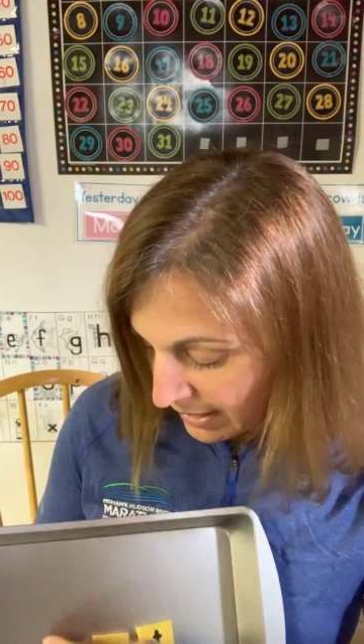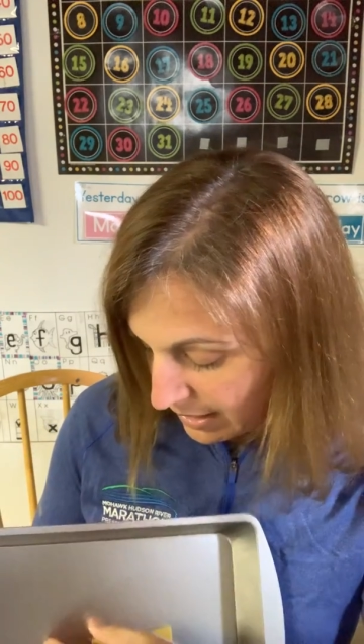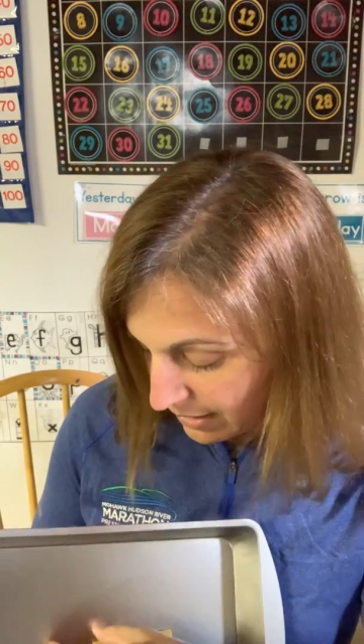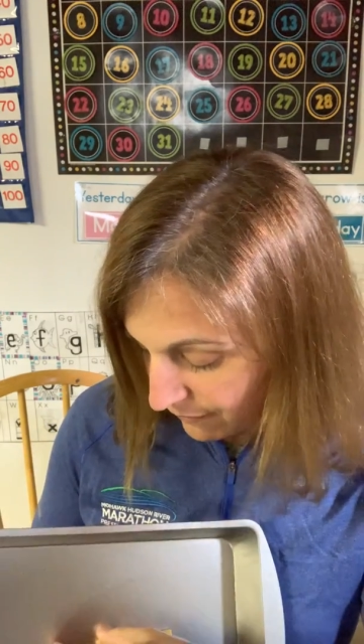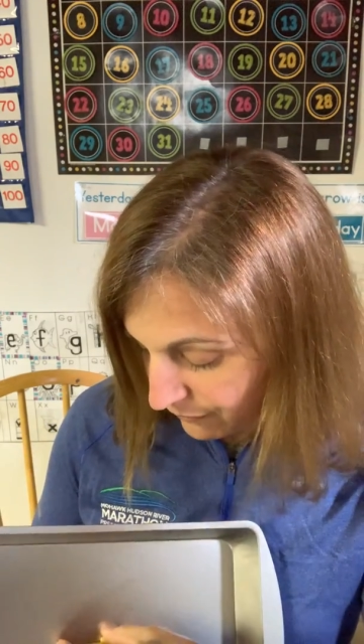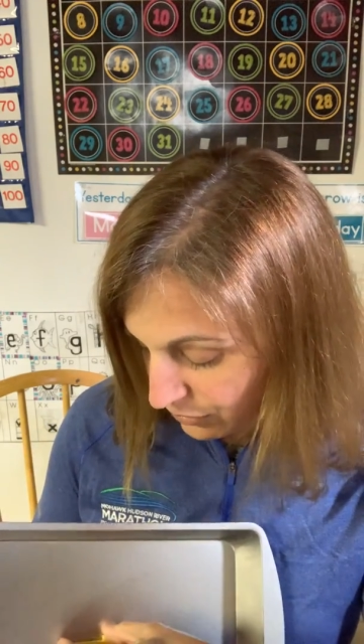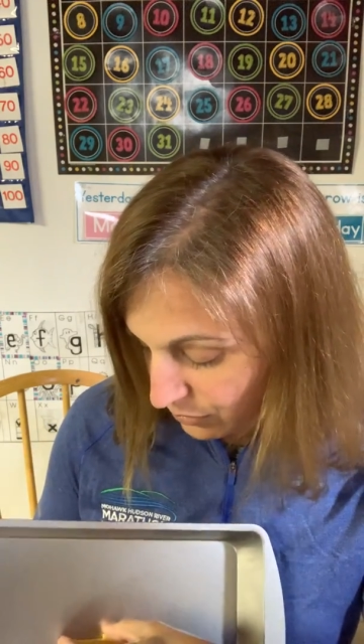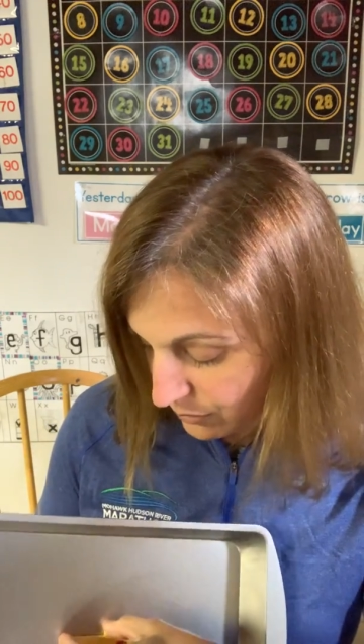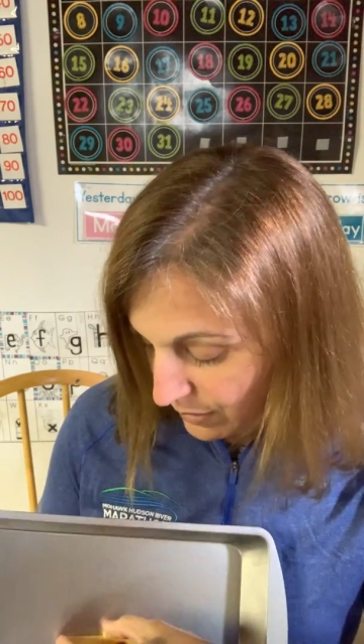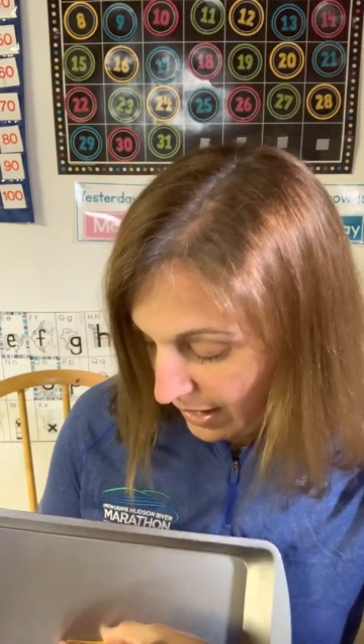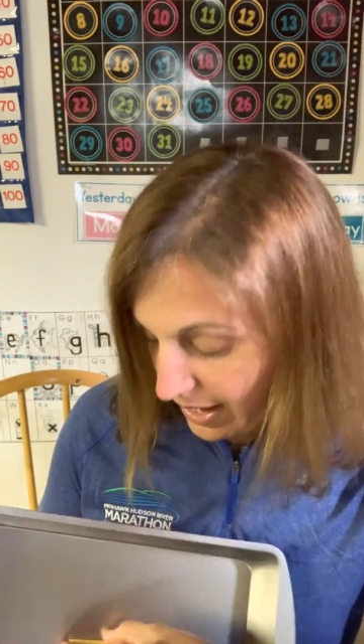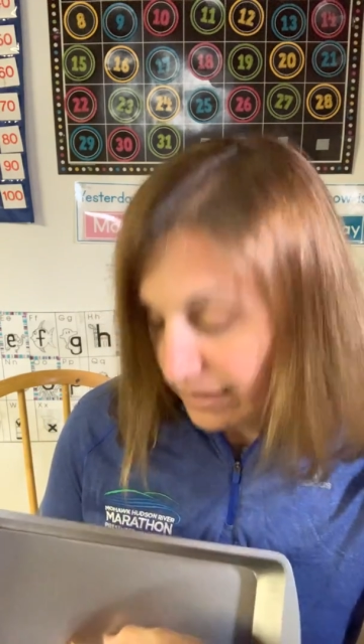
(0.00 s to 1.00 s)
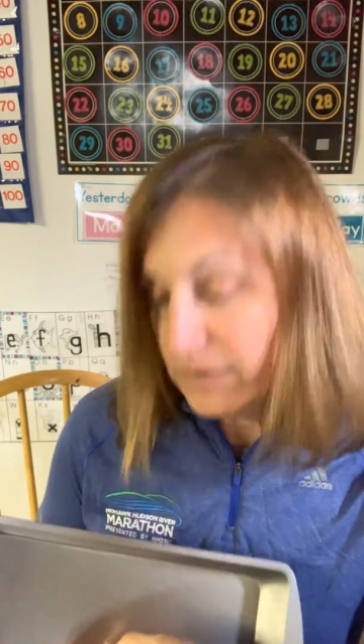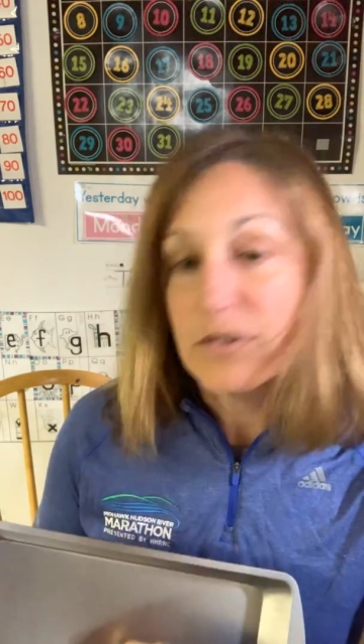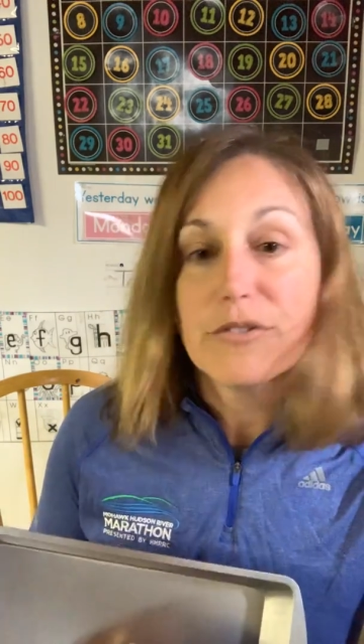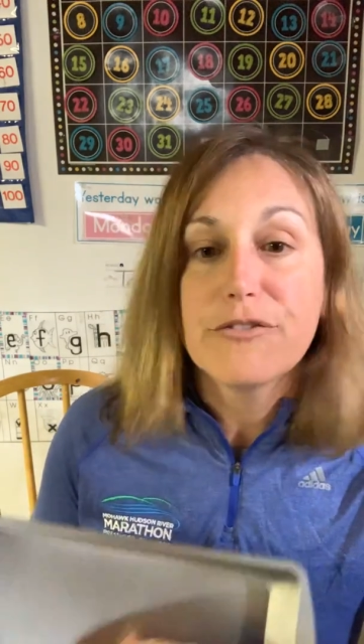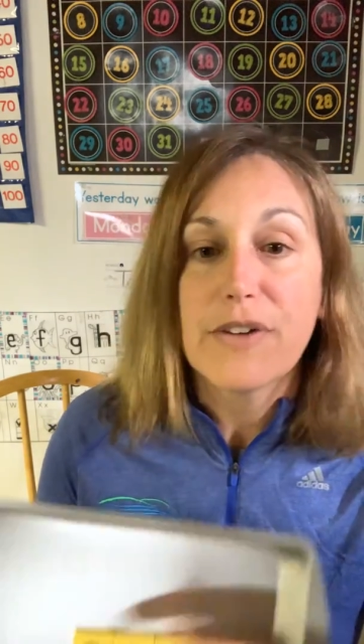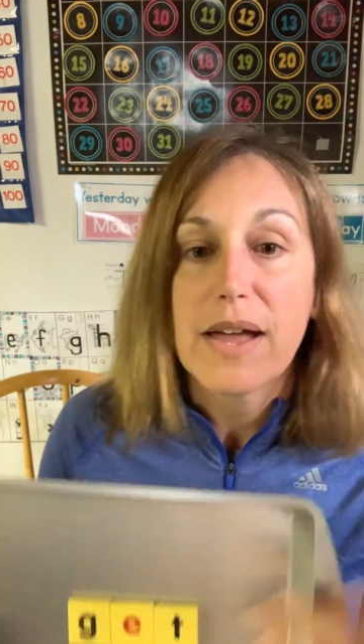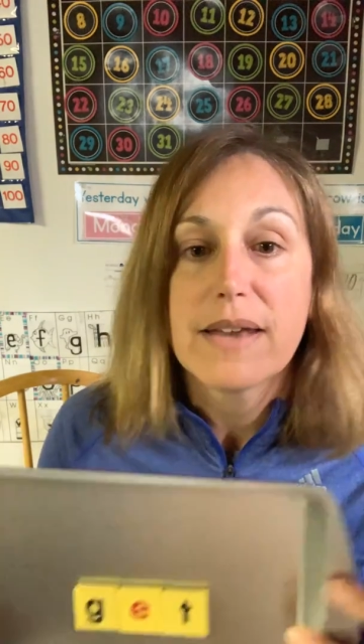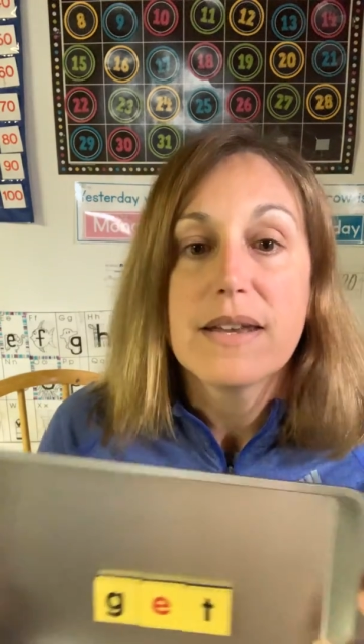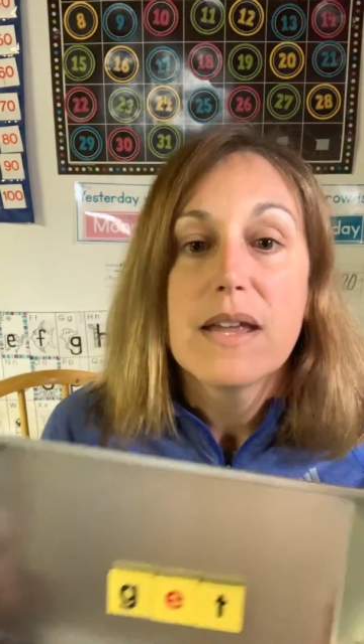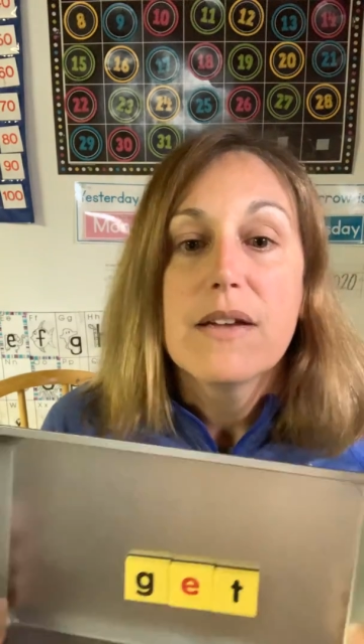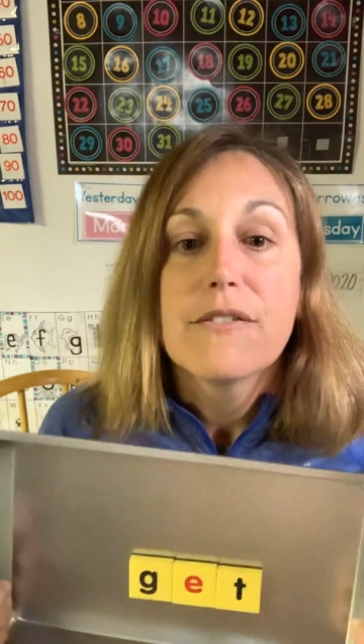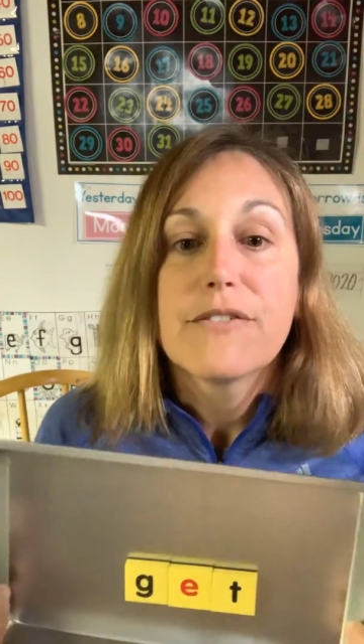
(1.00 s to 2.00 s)
if you had a little fun
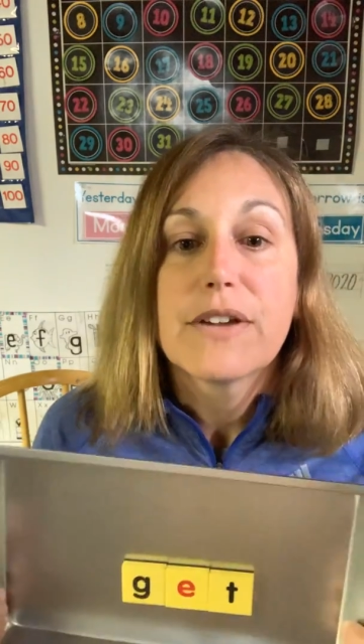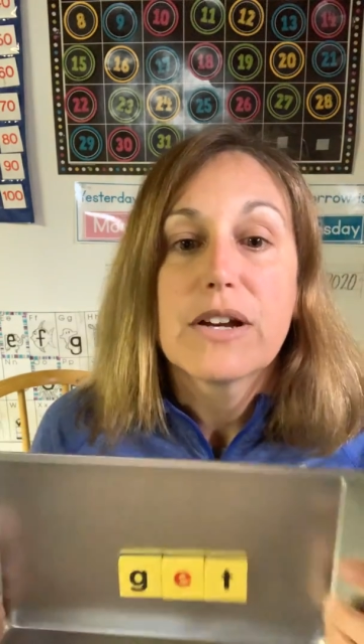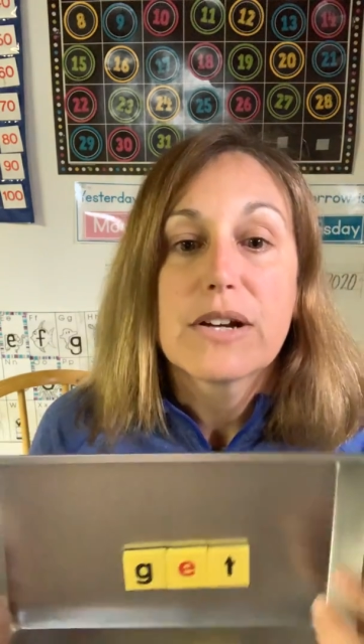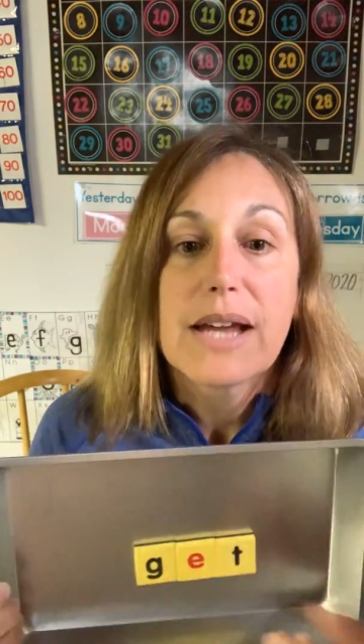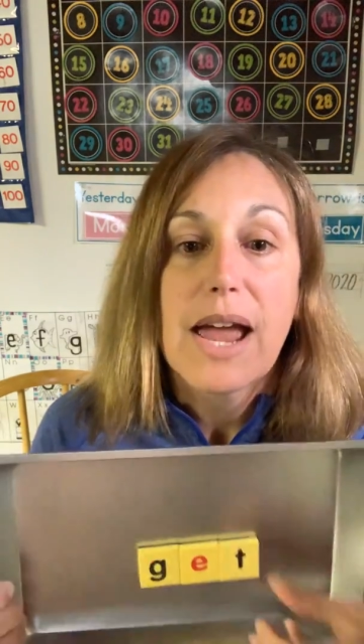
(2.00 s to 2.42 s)
figuring